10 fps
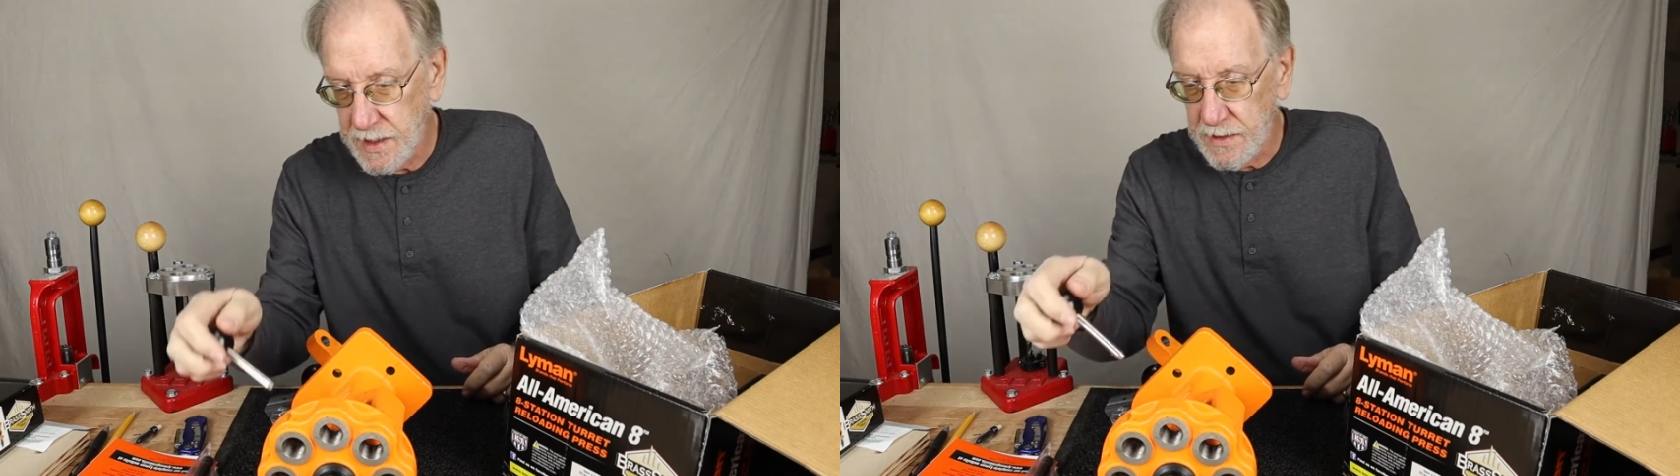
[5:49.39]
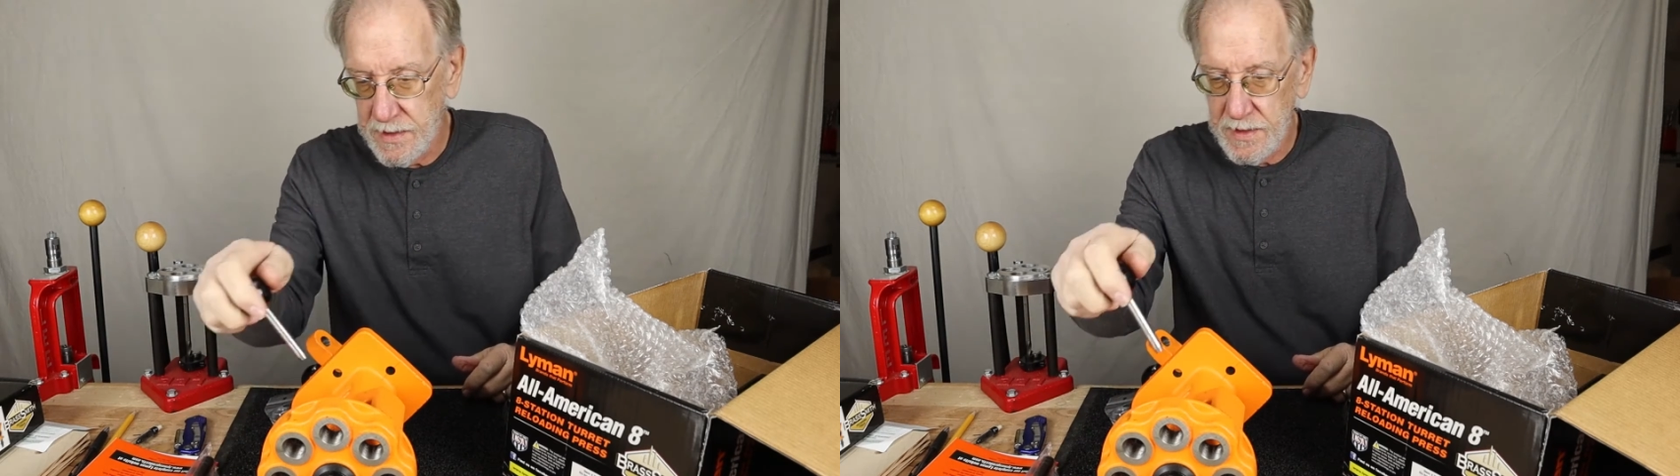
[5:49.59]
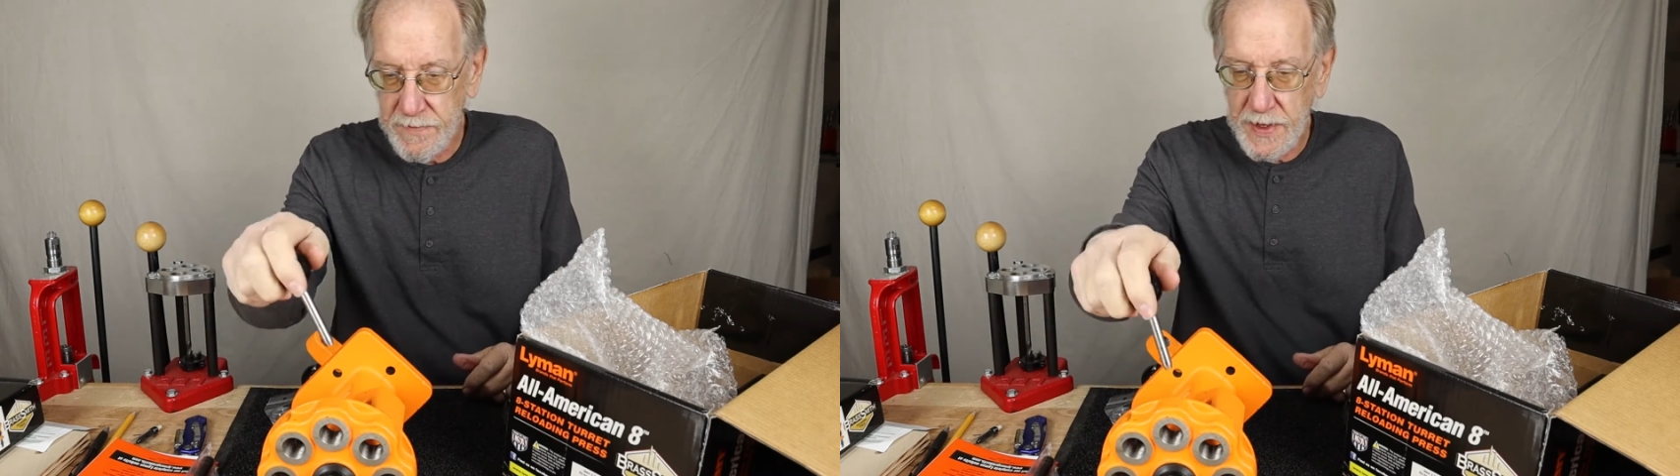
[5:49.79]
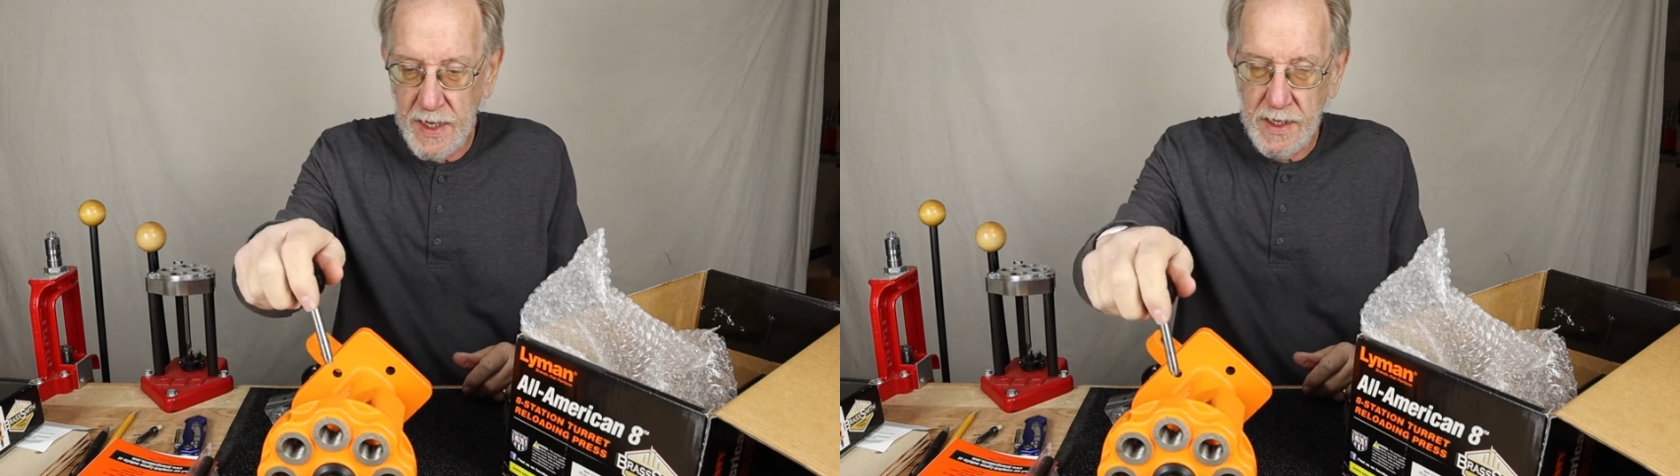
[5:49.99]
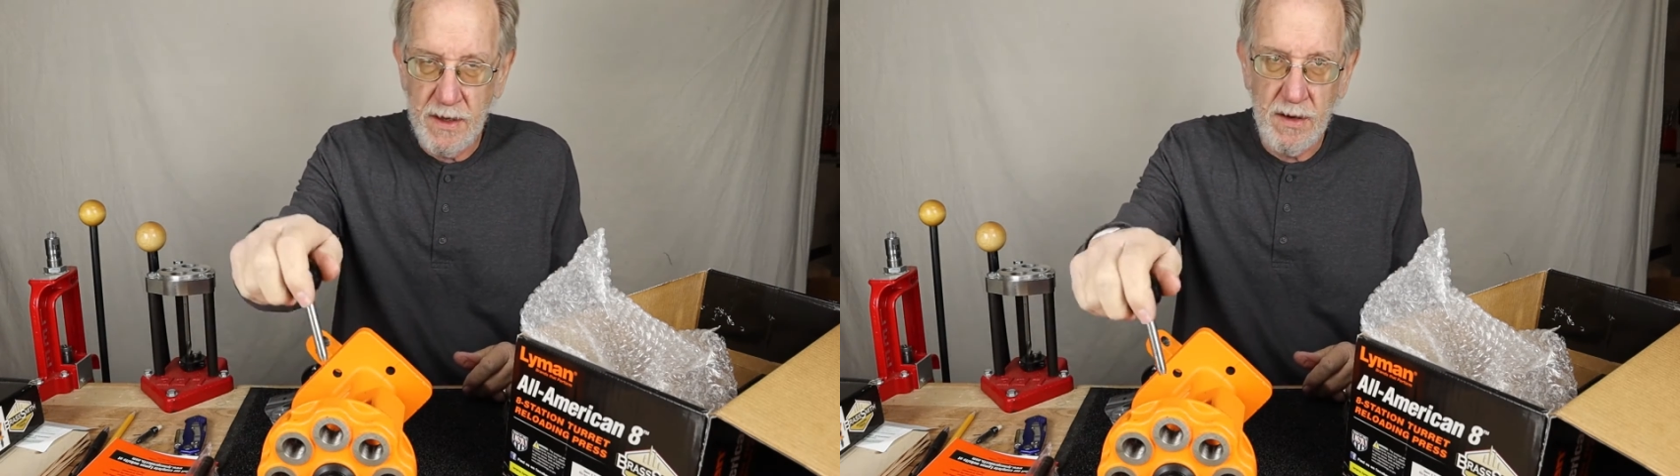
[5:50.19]
you've
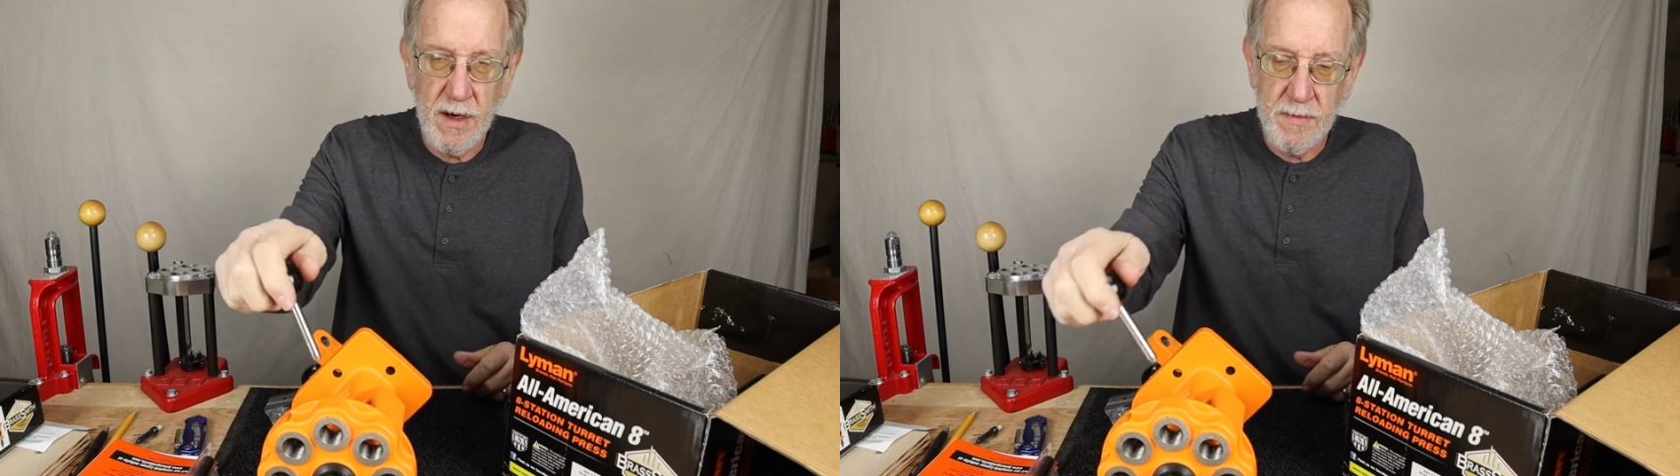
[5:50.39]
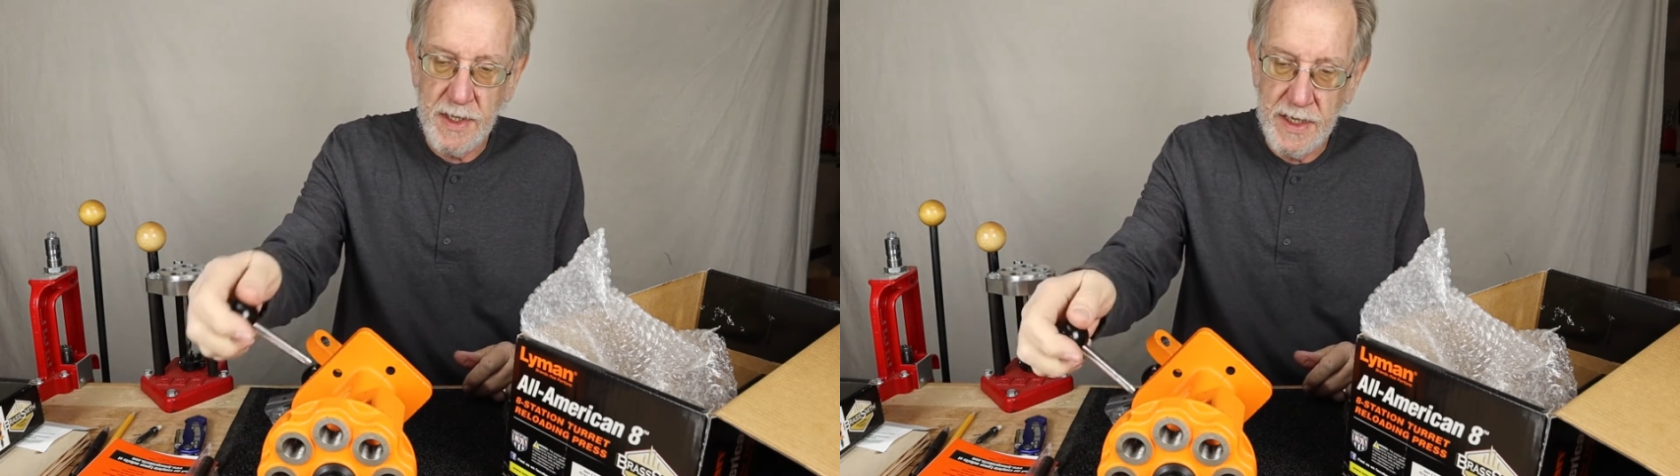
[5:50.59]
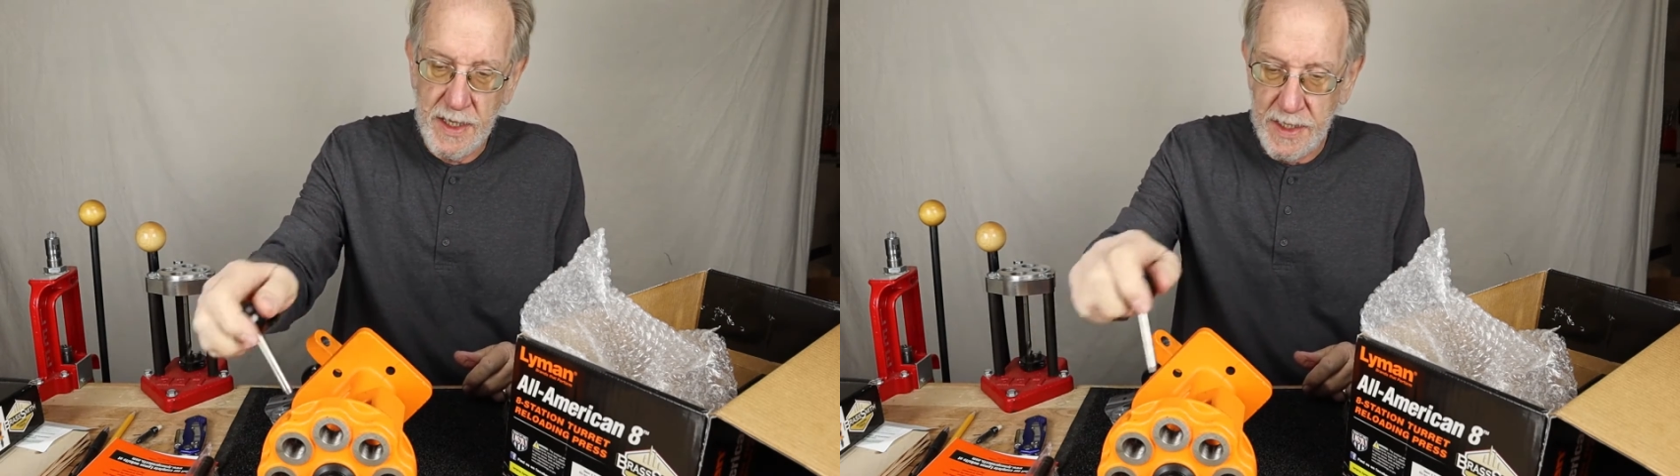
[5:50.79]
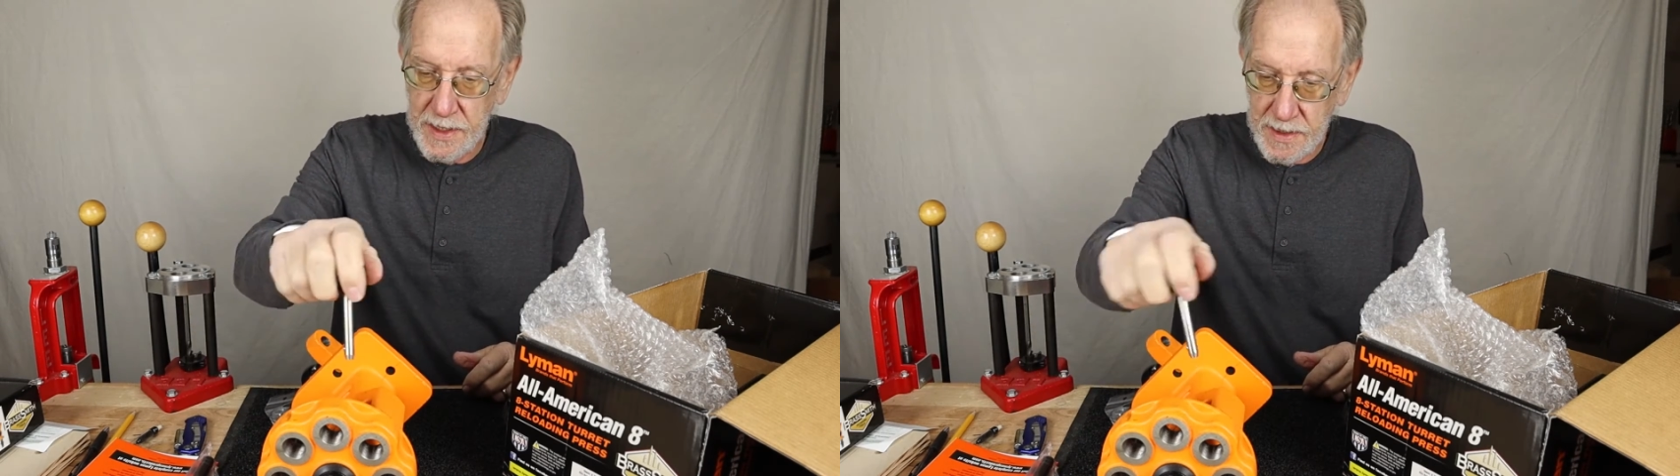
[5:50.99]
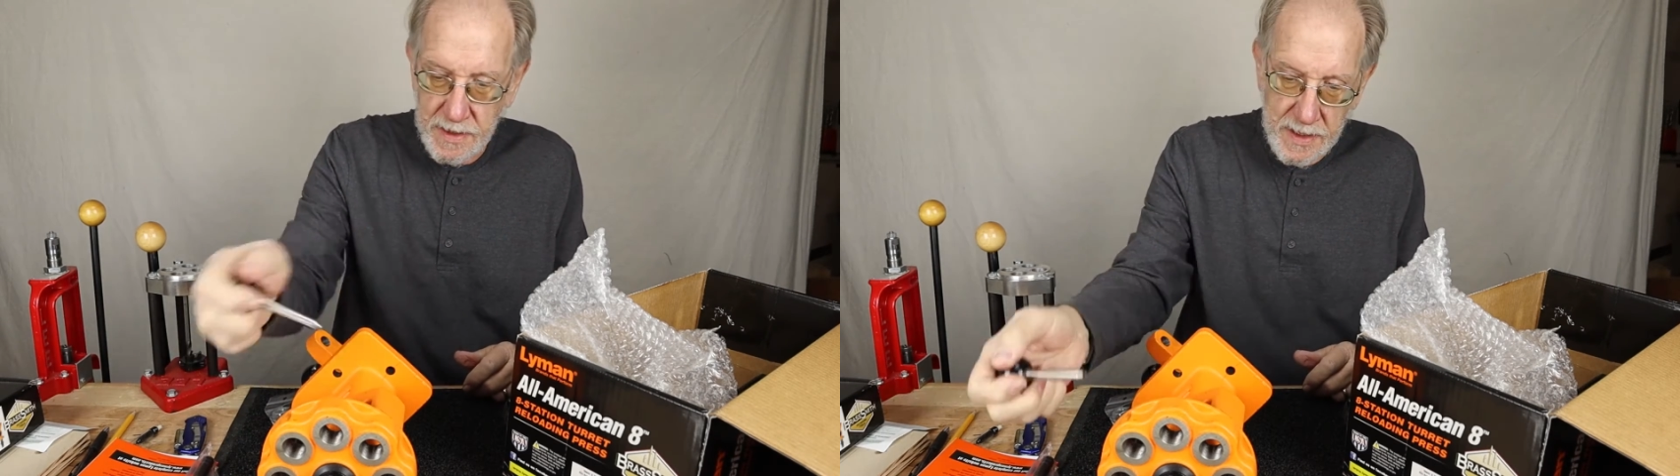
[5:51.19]
got an arm in it